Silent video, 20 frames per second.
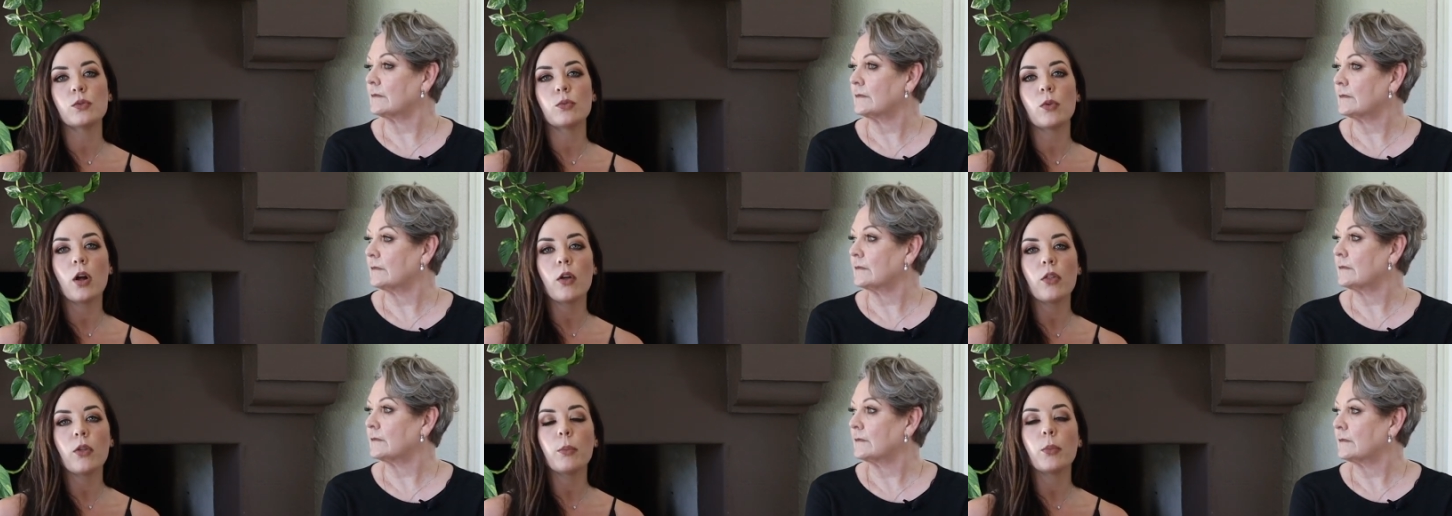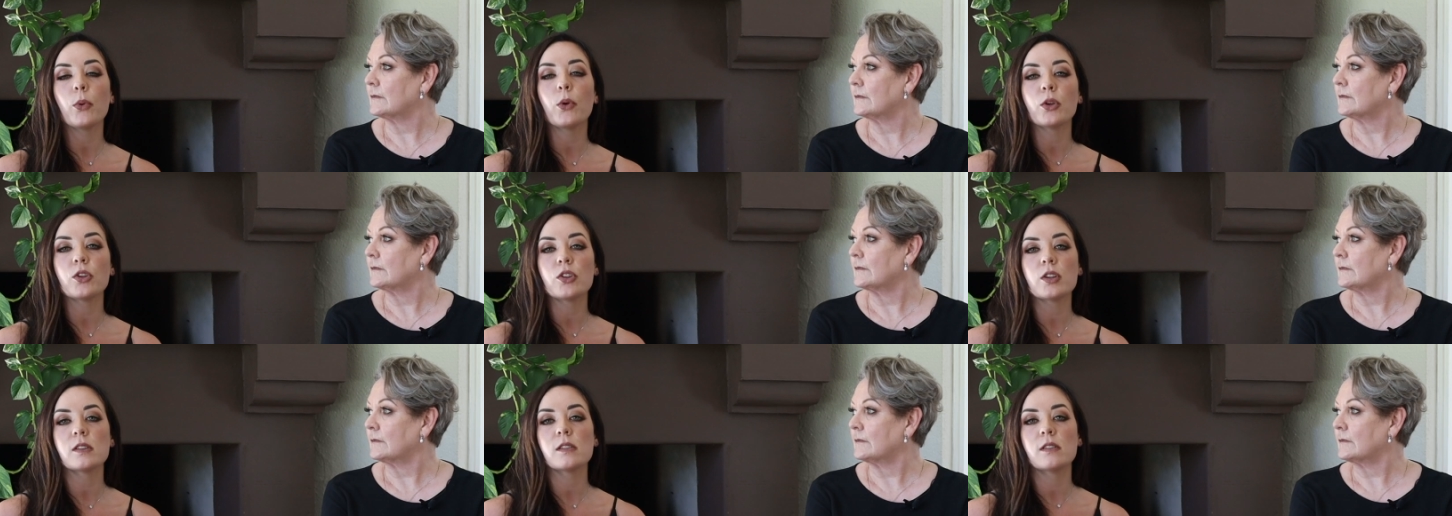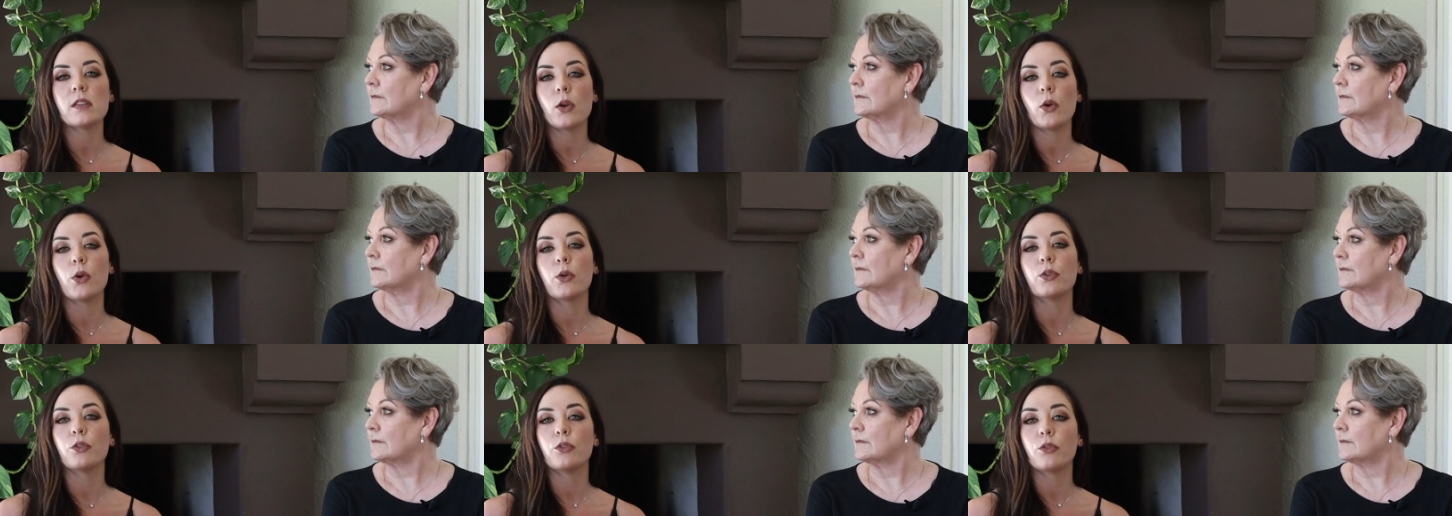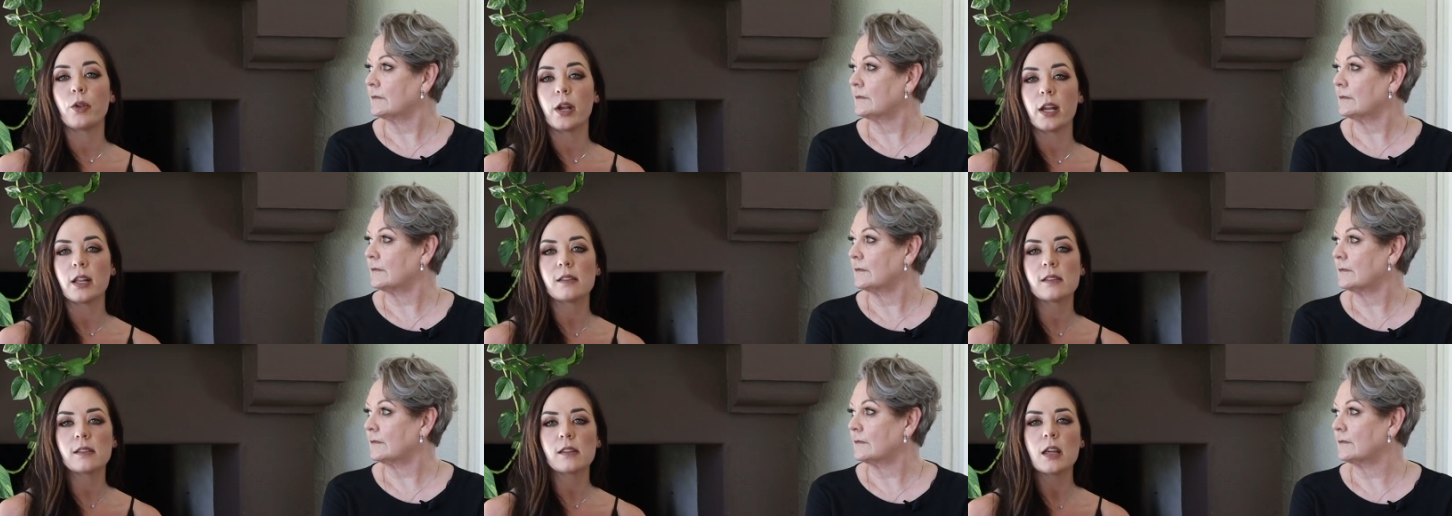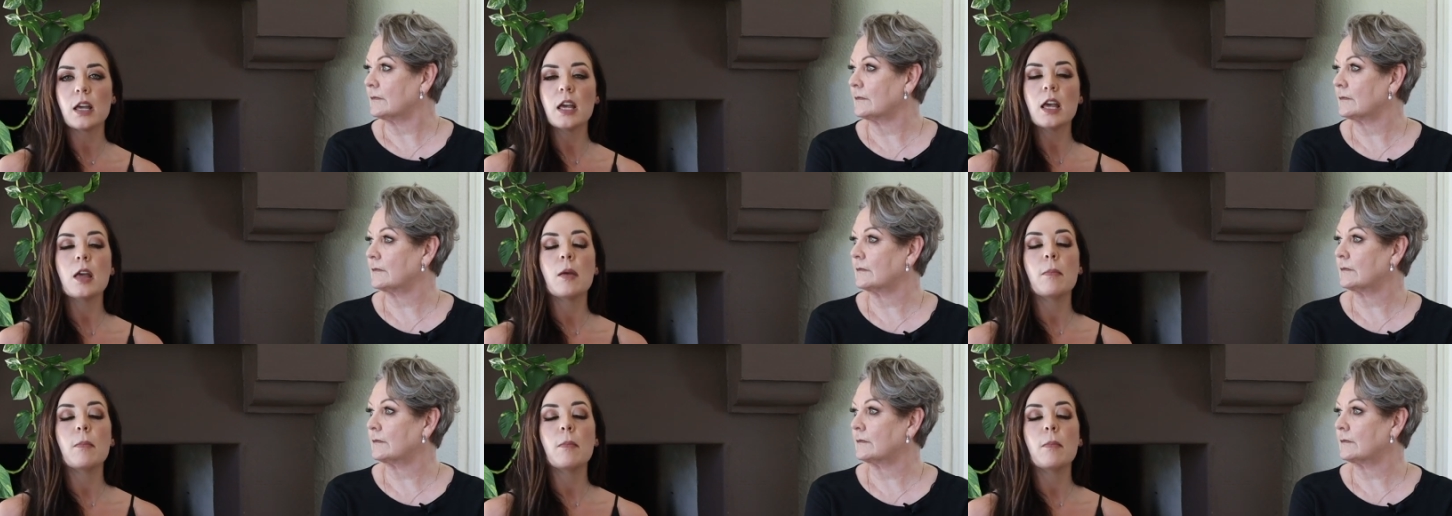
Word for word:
Speaker 1: to rather purchase their own dress.